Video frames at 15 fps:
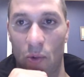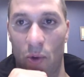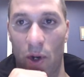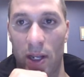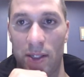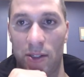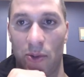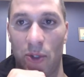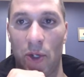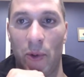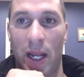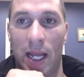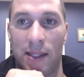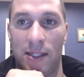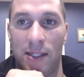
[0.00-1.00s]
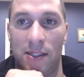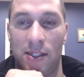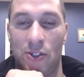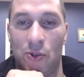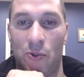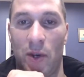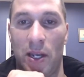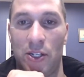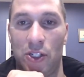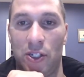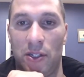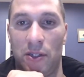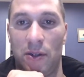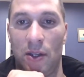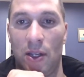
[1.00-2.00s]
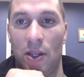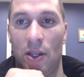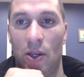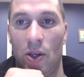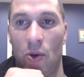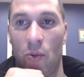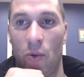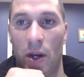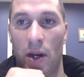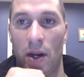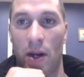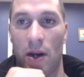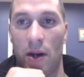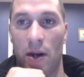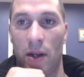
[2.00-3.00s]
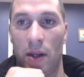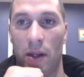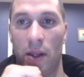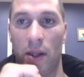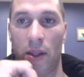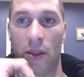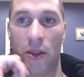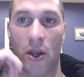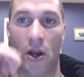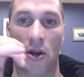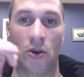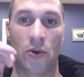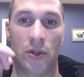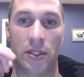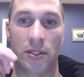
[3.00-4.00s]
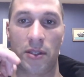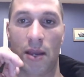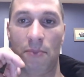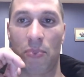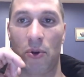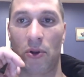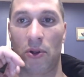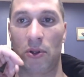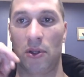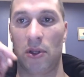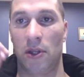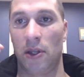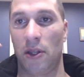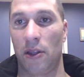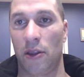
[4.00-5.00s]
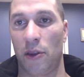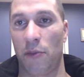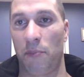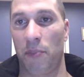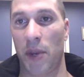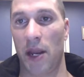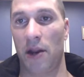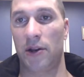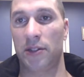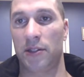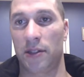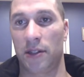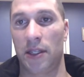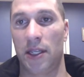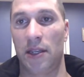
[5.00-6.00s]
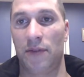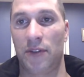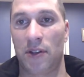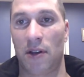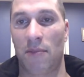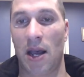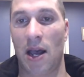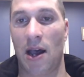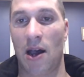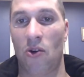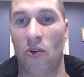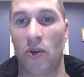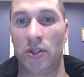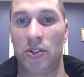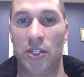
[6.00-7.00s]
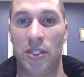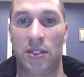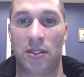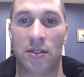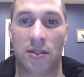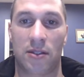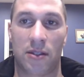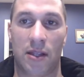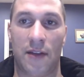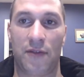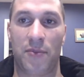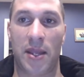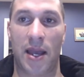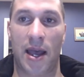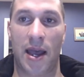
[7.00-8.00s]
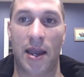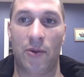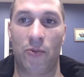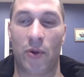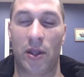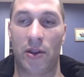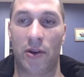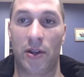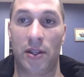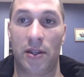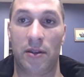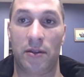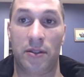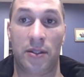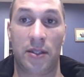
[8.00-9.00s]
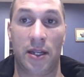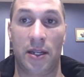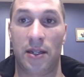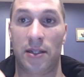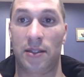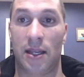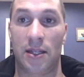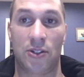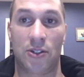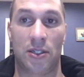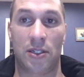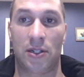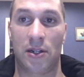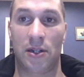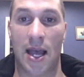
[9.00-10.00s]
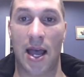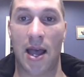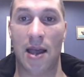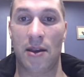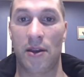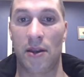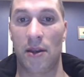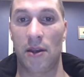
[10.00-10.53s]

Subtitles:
Right? So here we got this situation where they all go to the temple, the parents leave somehow, and Jesus is left behind, whether he did it intentionally or not.